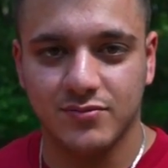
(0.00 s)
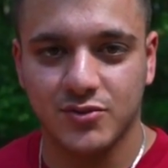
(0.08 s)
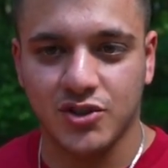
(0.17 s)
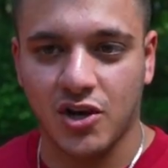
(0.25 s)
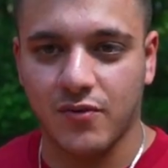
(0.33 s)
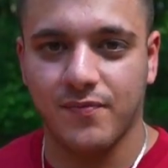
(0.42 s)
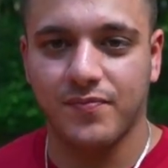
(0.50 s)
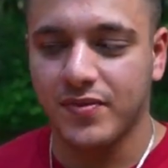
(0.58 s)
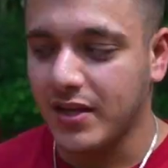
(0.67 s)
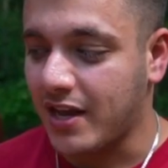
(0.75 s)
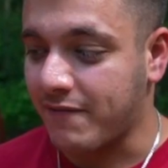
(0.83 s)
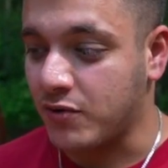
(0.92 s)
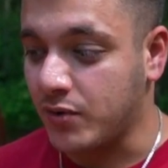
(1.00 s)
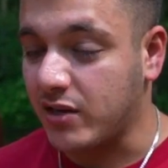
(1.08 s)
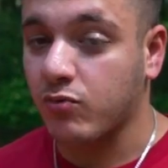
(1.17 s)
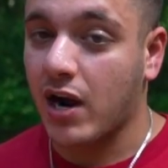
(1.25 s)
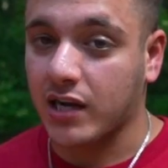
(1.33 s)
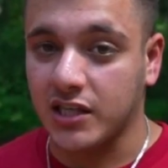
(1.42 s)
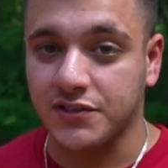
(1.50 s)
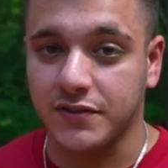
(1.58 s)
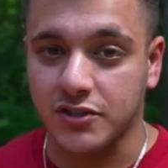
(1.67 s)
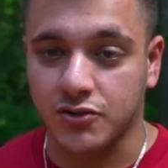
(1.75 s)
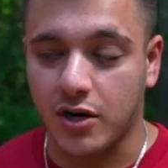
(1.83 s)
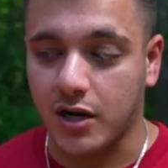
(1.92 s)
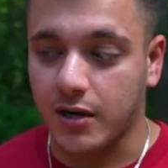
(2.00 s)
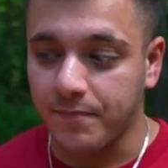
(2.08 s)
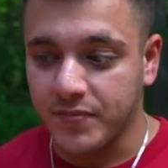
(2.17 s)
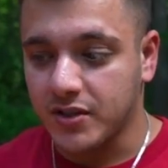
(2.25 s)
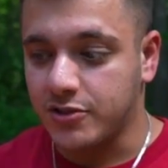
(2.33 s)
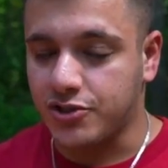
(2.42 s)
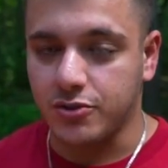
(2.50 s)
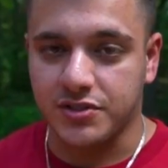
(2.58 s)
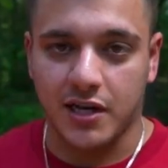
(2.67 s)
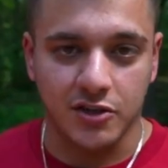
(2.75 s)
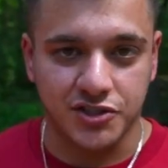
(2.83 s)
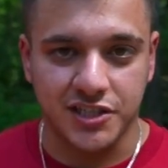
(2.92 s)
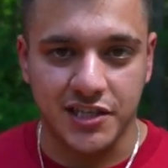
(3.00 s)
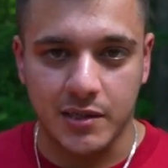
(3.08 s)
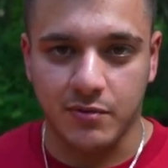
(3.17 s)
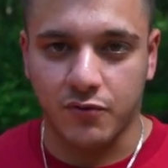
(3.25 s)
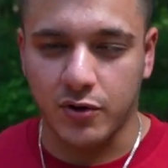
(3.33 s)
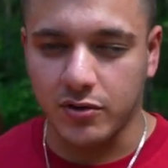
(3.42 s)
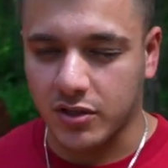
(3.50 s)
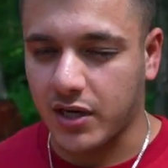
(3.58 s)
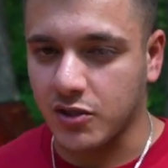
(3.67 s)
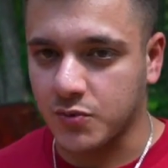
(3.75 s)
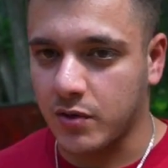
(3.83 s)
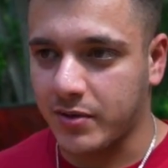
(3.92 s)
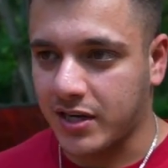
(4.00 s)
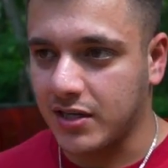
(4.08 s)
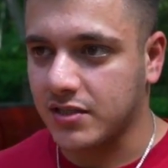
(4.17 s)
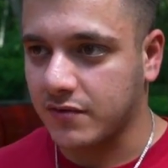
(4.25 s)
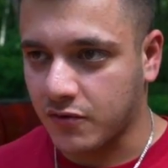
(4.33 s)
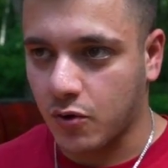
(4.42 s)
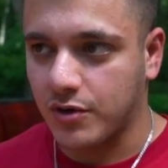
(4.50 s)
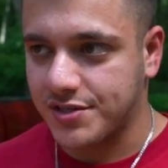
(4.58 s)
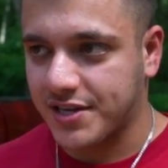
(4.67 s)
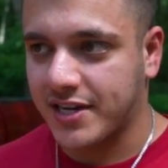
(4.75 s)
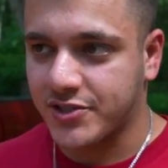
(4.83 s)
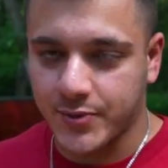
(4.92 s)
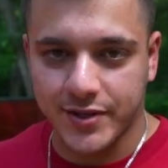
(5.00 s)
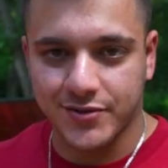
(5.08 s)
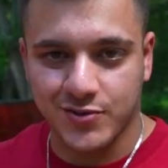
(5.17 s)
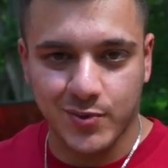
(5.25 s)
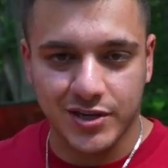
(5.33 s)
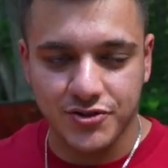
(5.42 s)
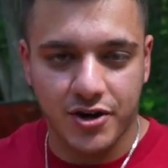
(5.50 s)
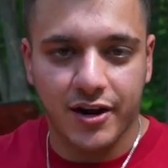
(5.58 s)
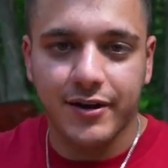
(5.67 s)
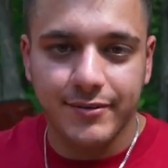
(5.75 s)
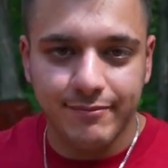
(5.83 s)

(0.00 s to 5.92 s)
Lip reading: So if you need rock lights for your truck, choose LGND before you look elsewhere because of course it gets you entered to win a truck.